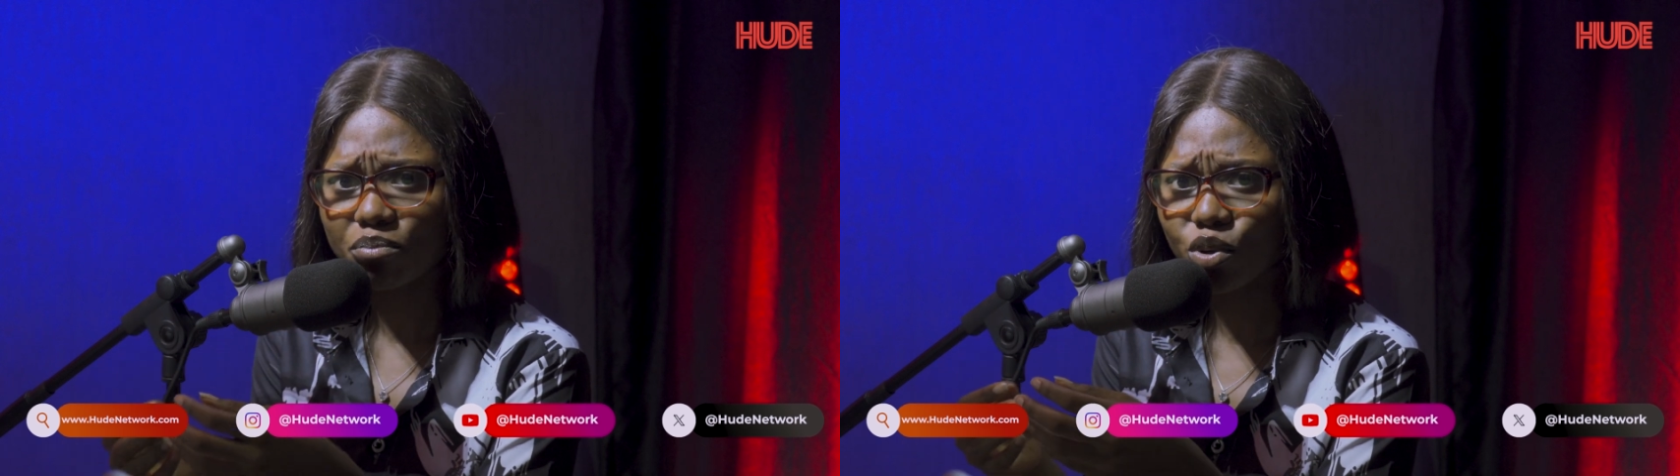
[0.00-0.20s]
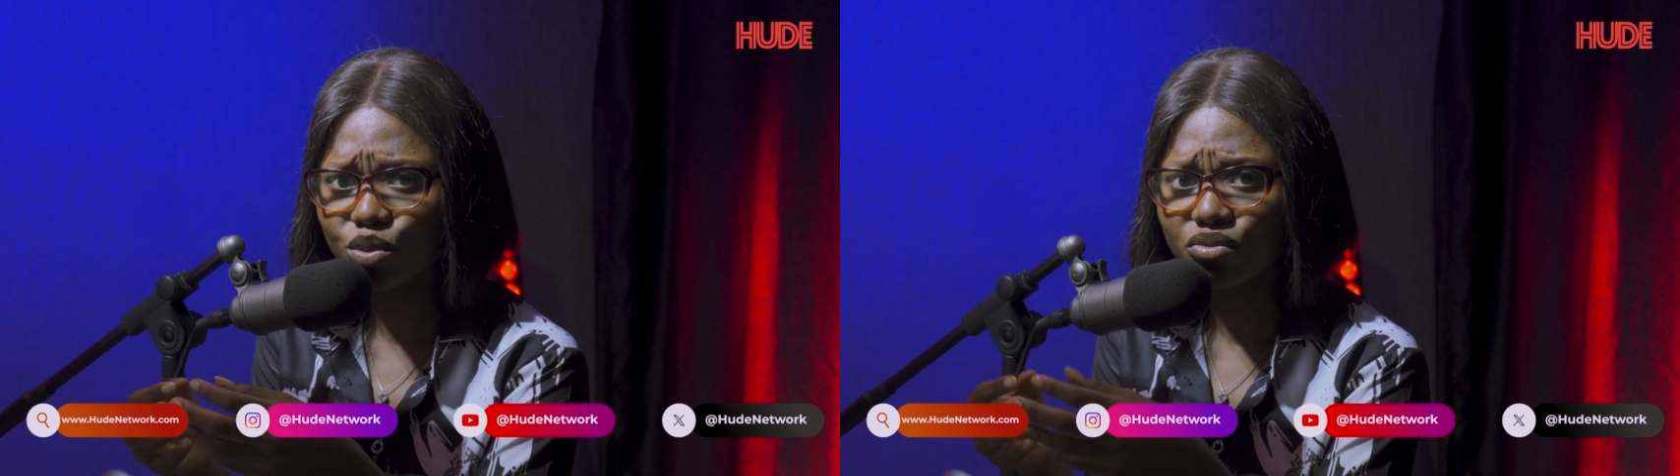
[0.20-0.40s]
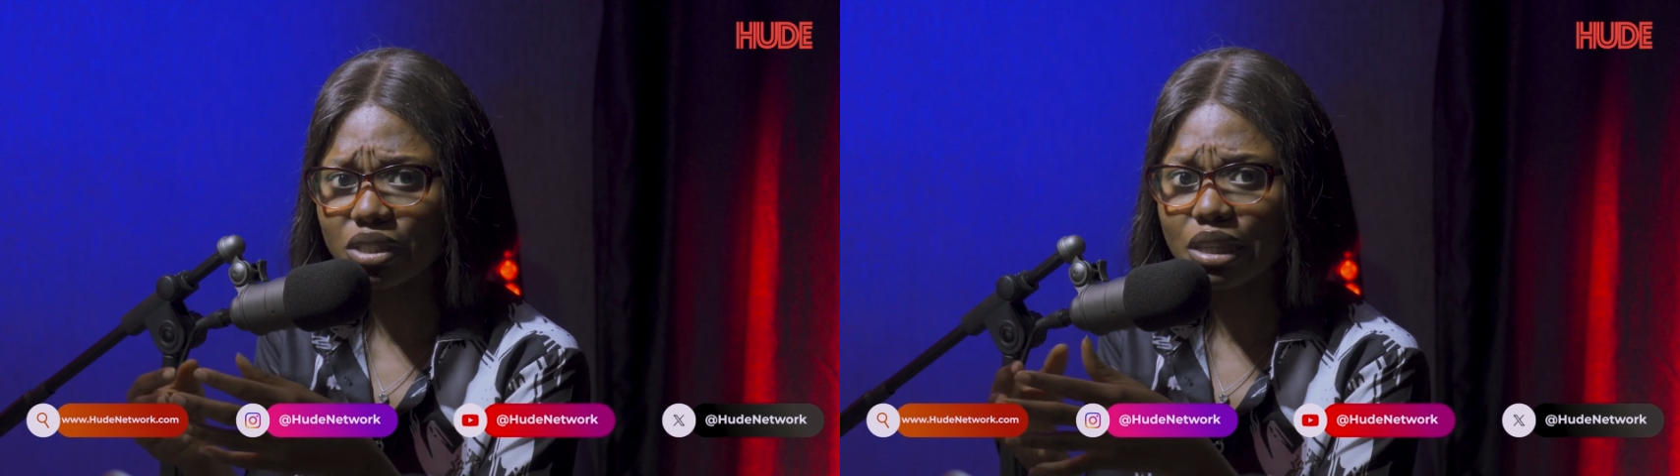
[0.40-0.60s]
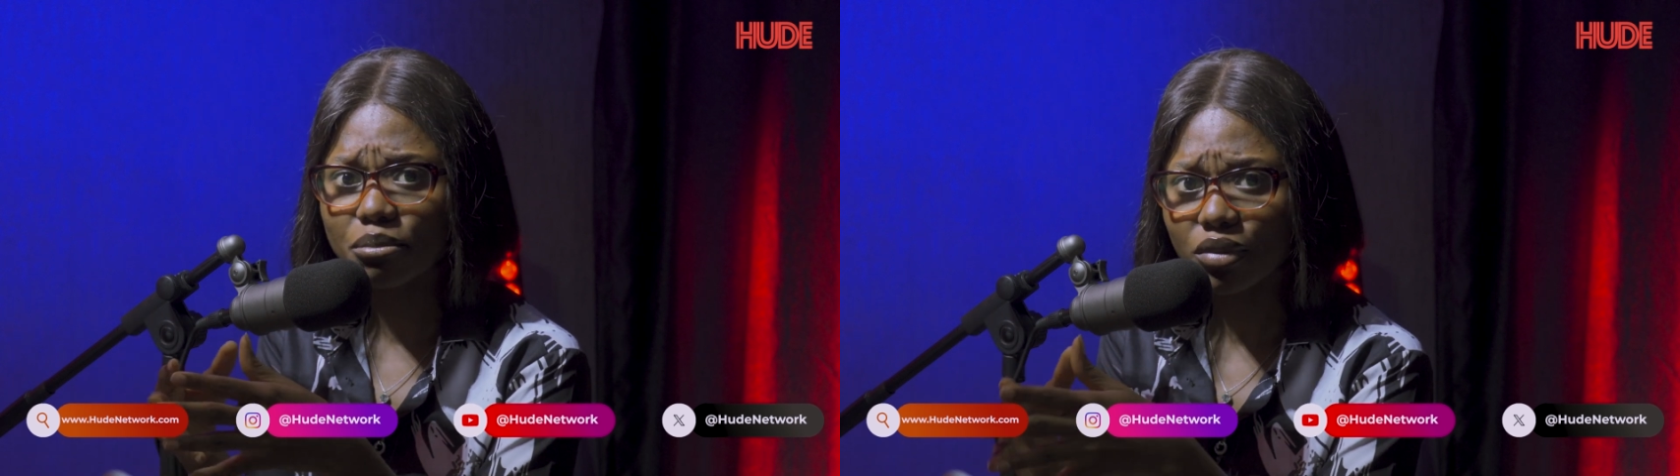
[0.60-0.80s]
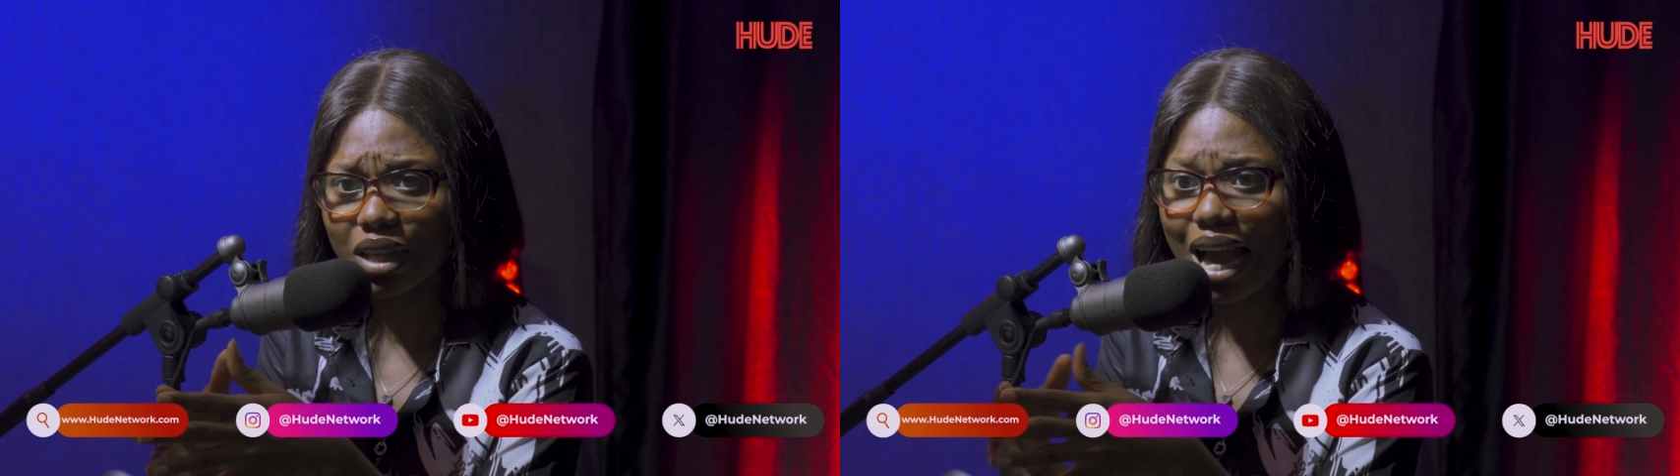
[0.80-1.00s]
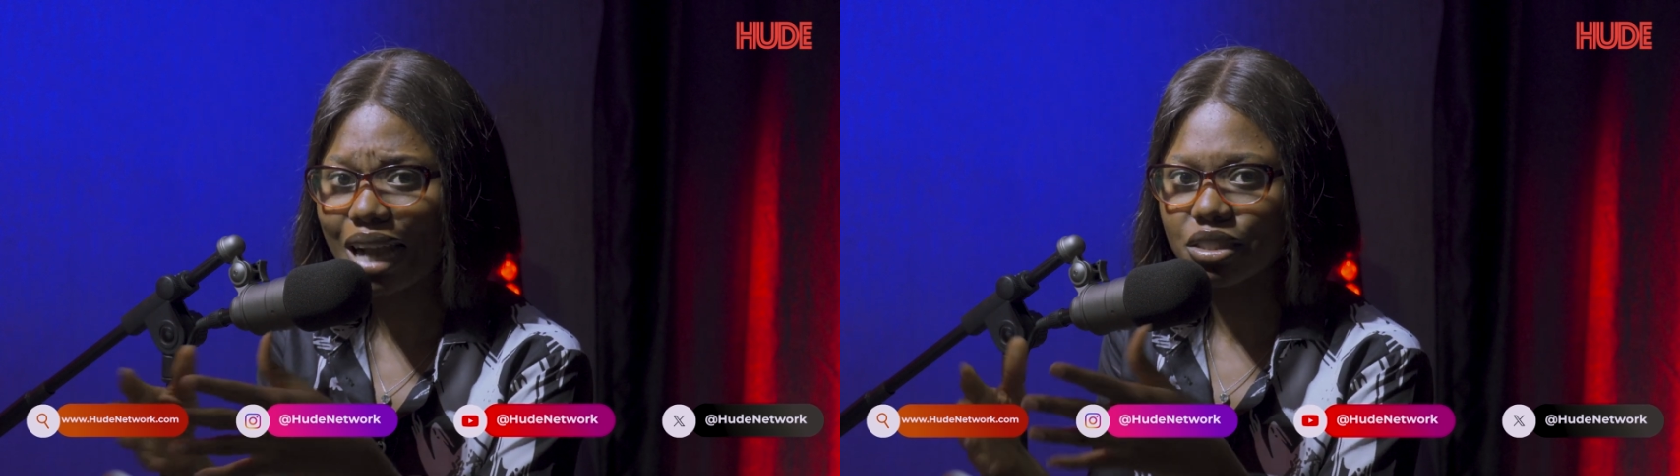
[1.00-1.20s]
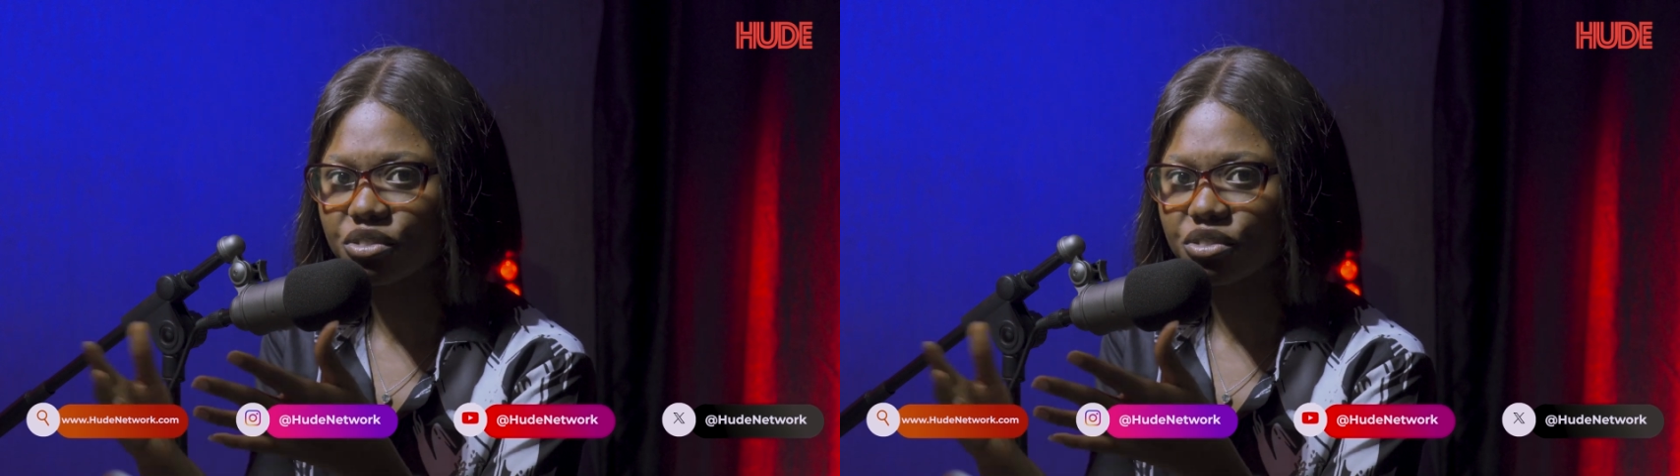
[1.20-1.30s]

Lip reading: born of the same mother act